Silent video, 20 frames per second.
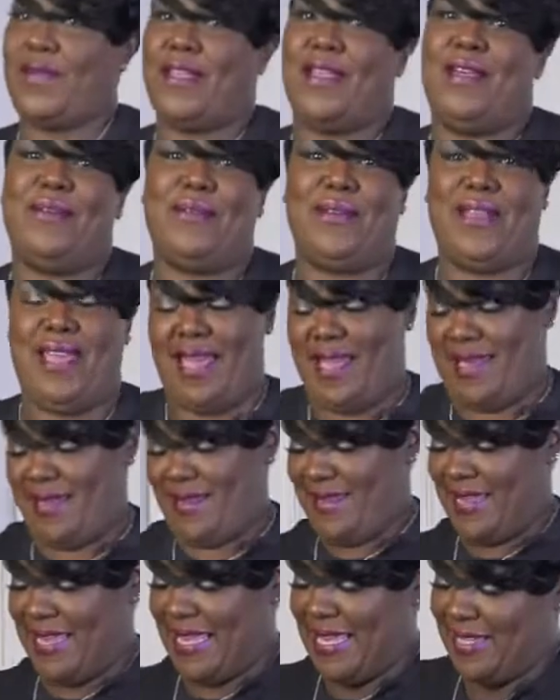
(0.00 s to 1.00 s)
Okay,
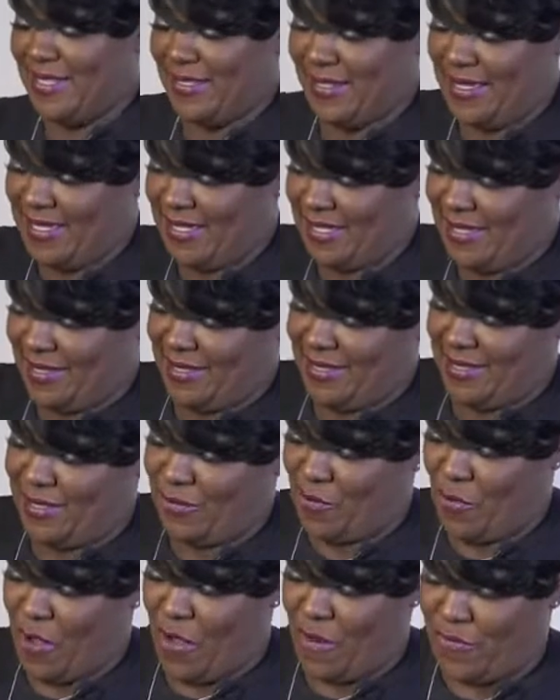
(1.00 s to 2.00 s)
so let's get this
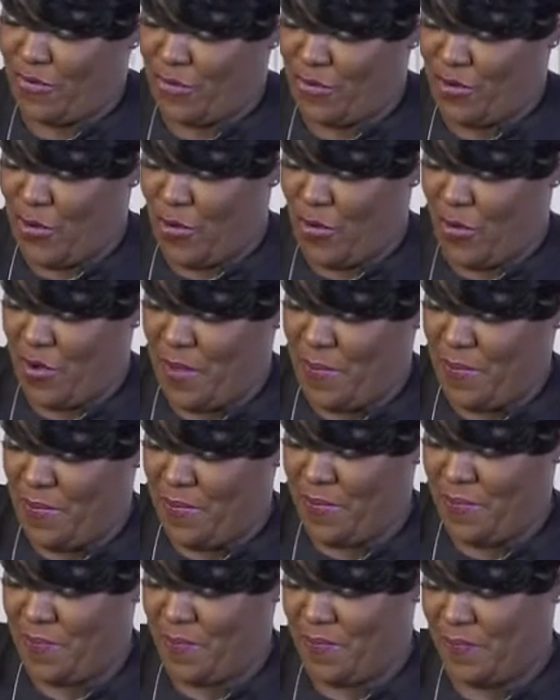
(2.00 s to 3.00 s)
waffle going.
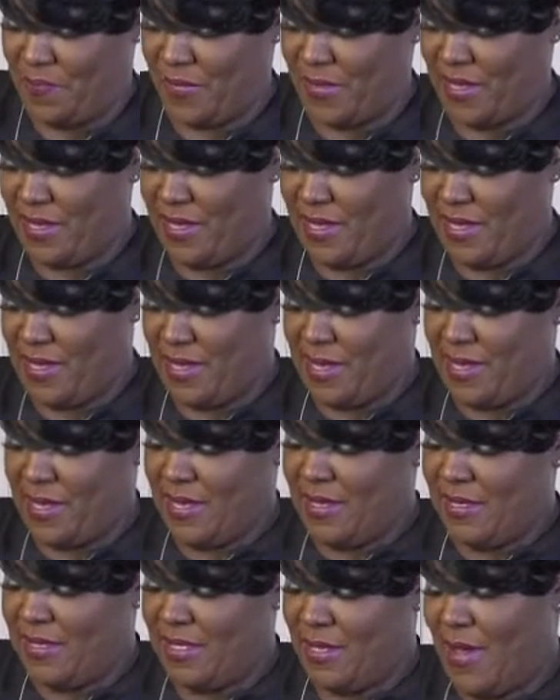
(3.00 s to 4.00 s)

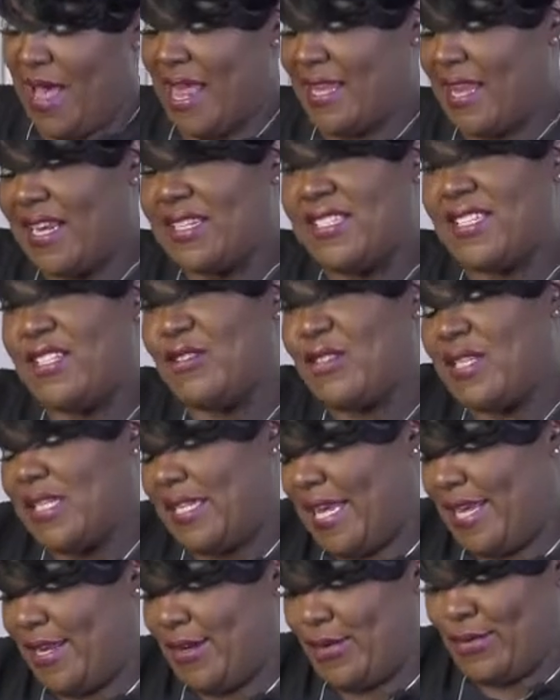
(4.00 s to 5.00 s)
So I like to use a
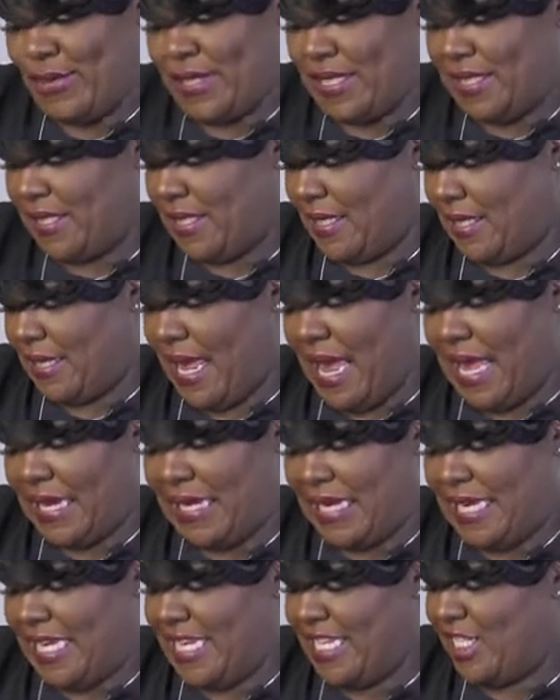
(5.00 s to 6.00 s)
ladle. It's a
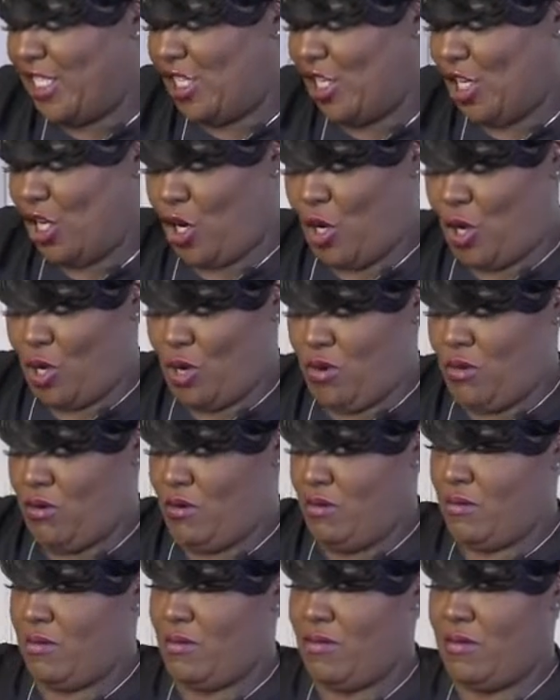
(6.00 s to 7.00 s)
lot easier.
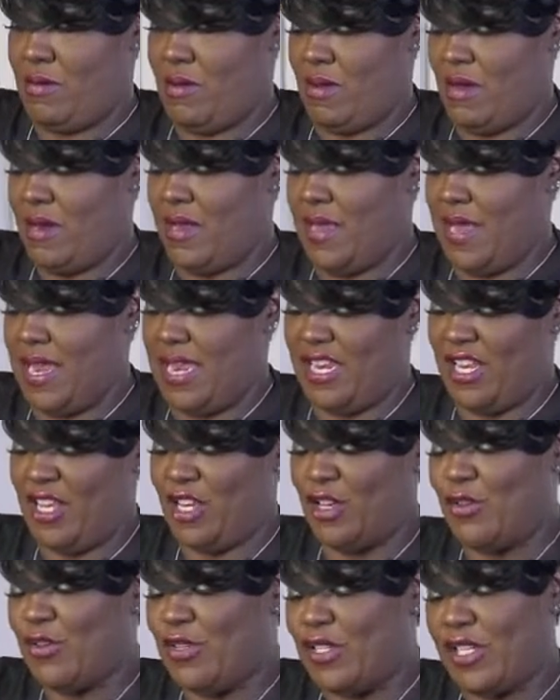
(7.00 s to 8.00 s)
And then
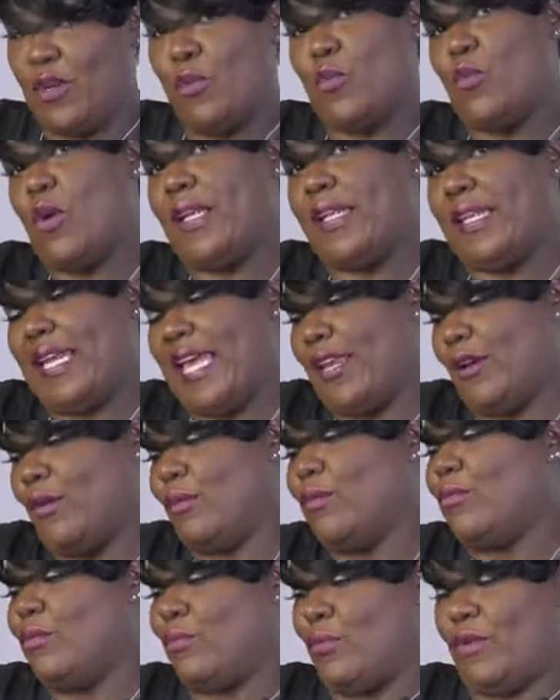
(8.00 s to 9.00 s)
usually 1
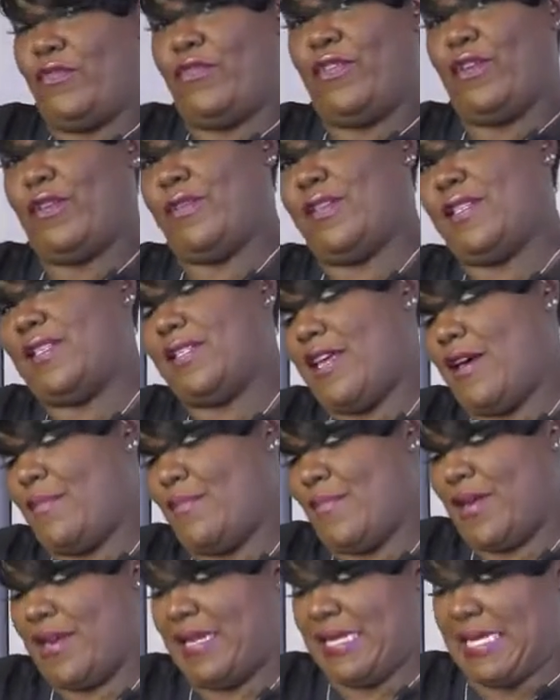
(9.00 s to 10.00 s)
ladle will fill this
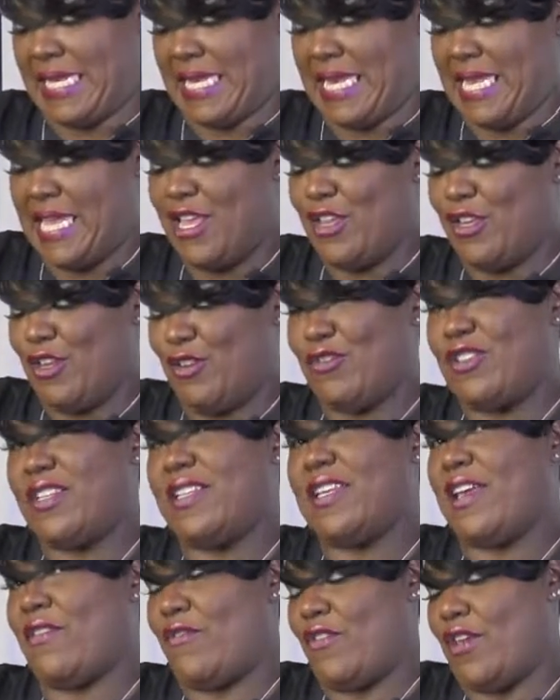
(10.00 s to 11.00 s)
up and usually
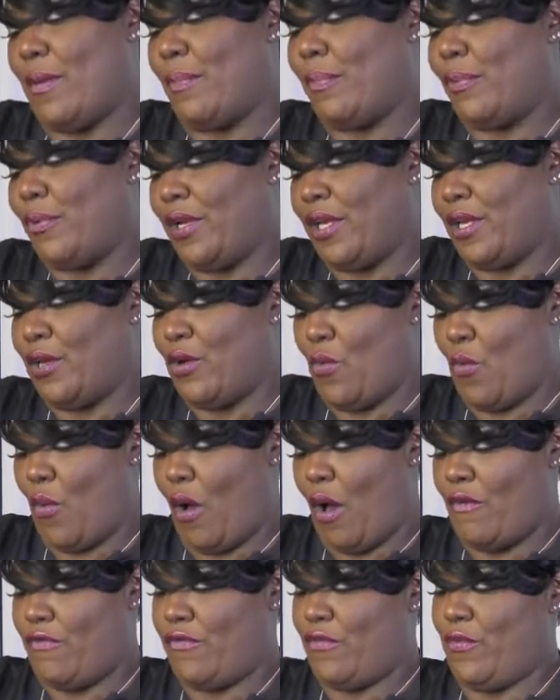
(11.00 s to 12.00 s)
give you a pretty good
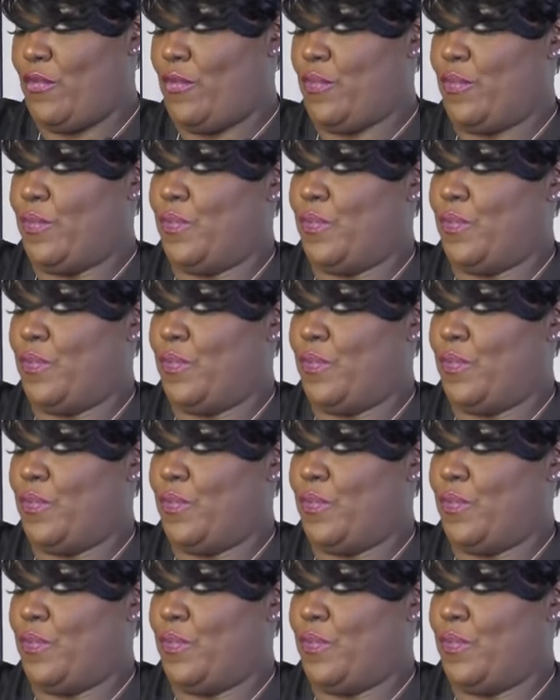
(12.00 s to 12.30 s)
waffle.